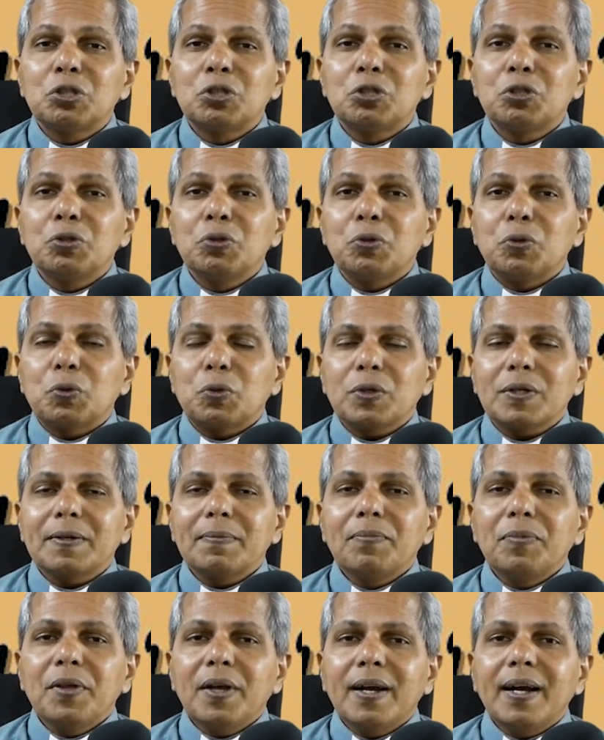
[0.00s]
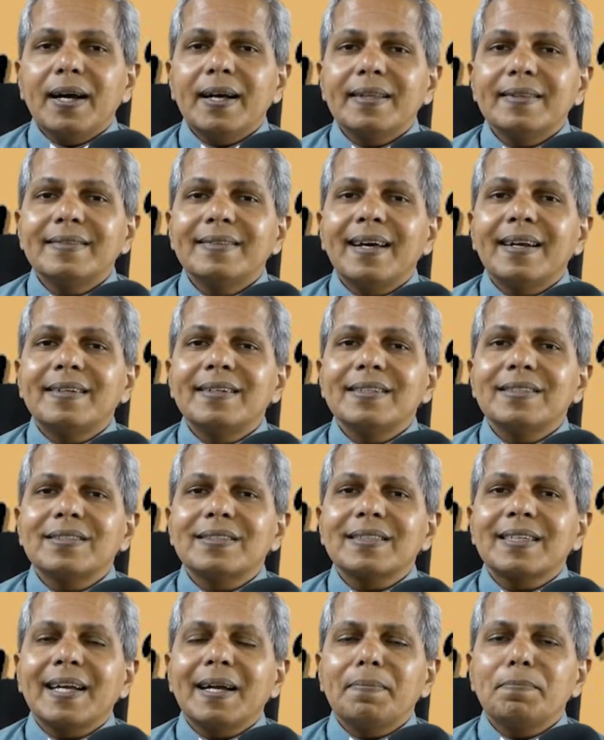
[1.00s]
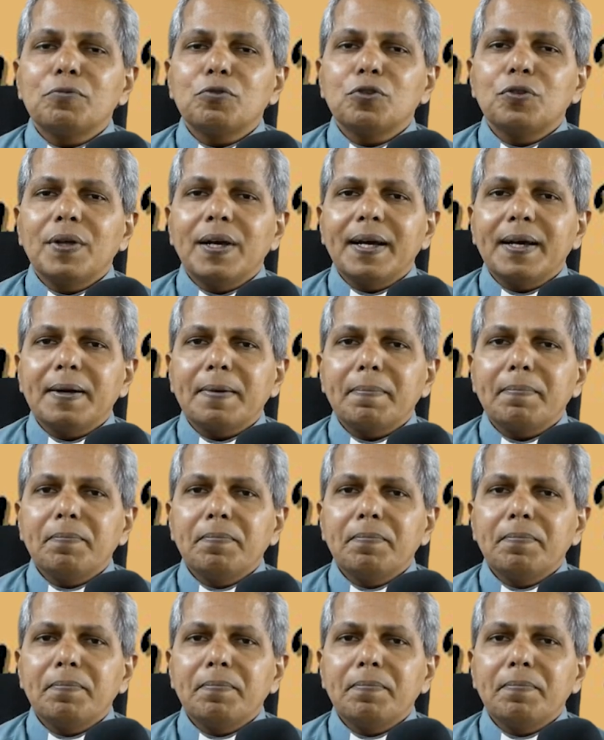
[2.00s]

suit that is kept there,